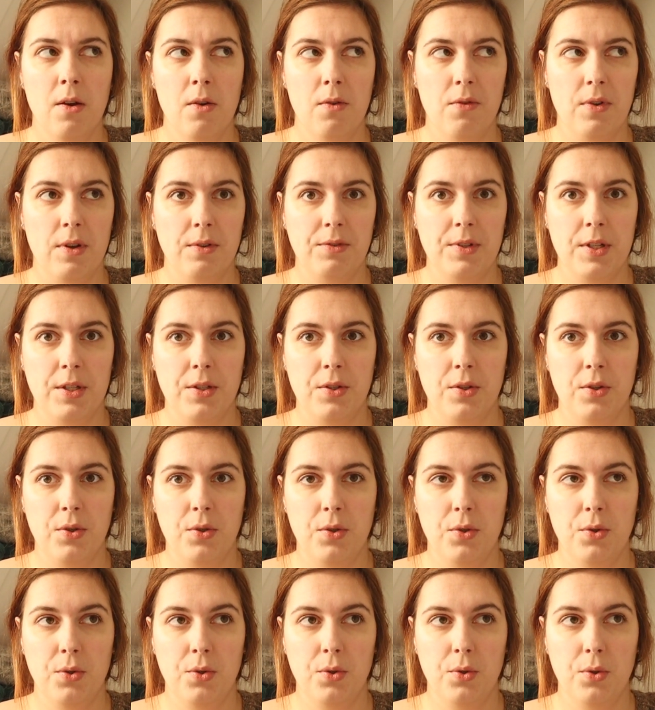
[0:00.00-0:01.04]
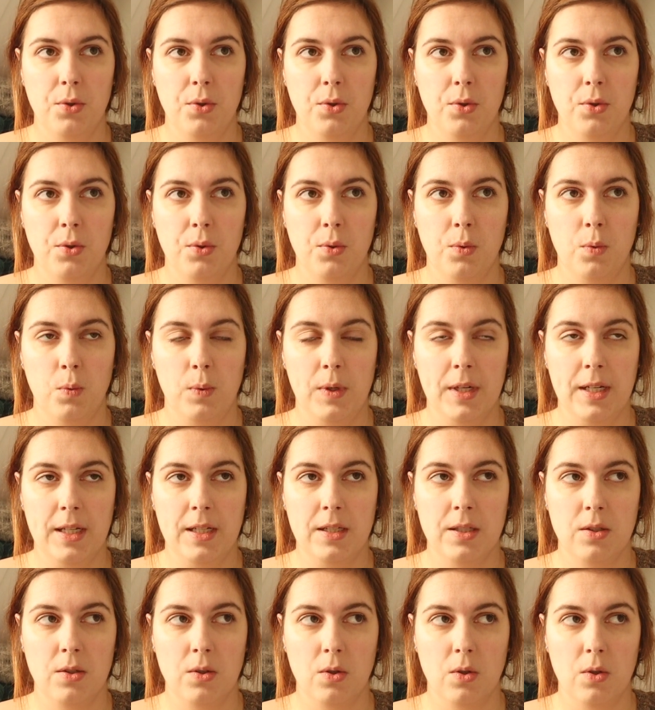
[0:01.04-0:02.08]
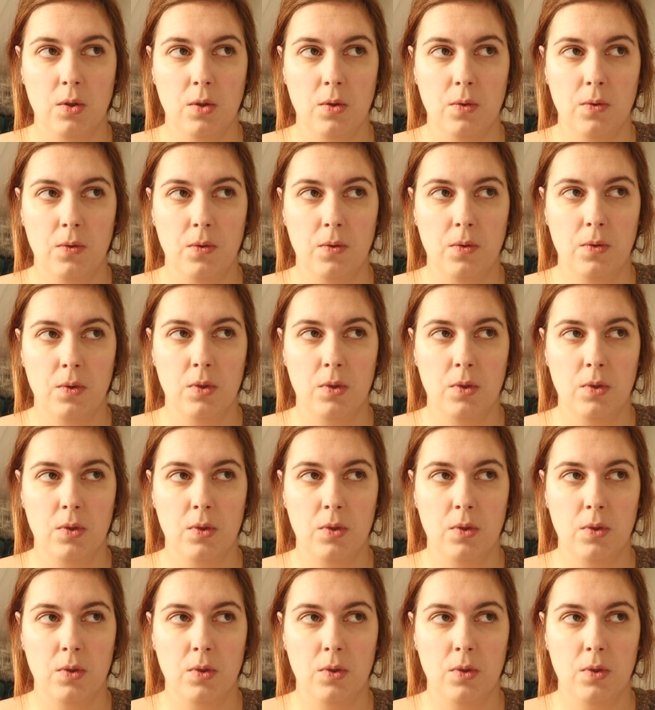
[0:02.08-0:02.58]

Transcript: 52 Weeks of